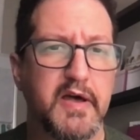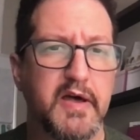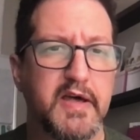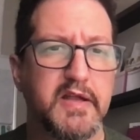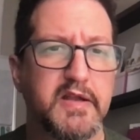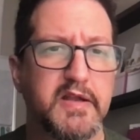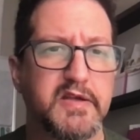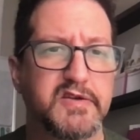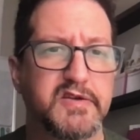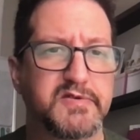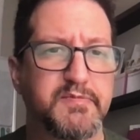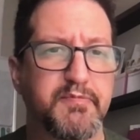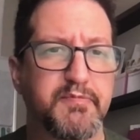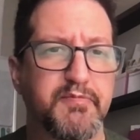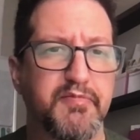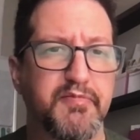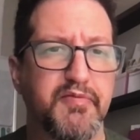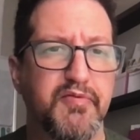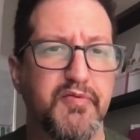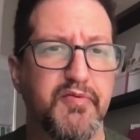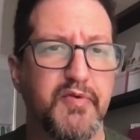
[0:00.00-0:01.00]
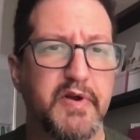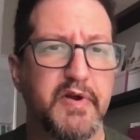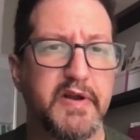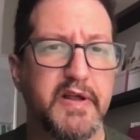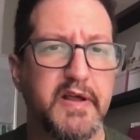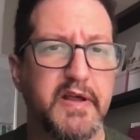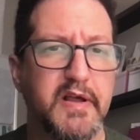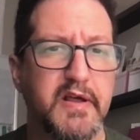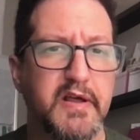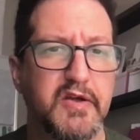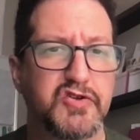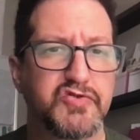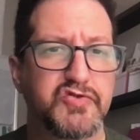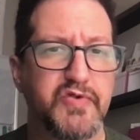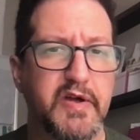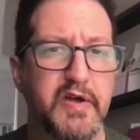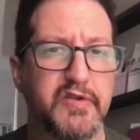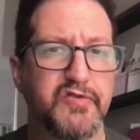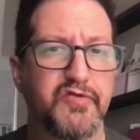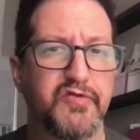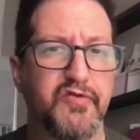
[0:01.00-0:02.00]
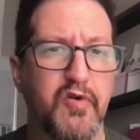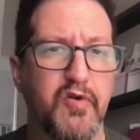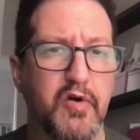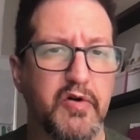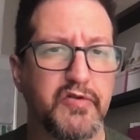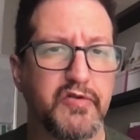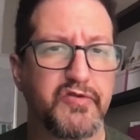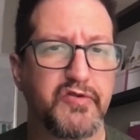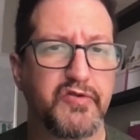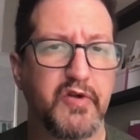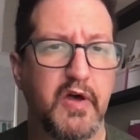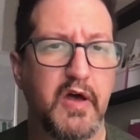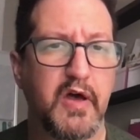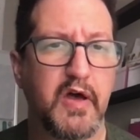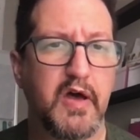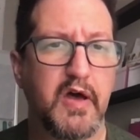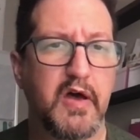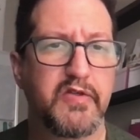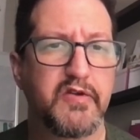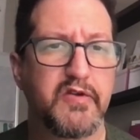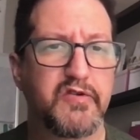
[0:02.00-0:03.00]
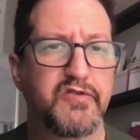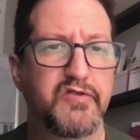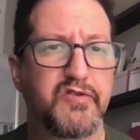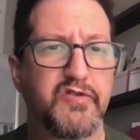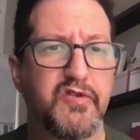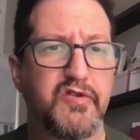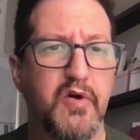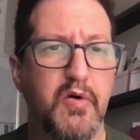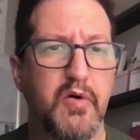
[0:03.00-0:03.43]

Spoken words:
it is pretty transverse. There's no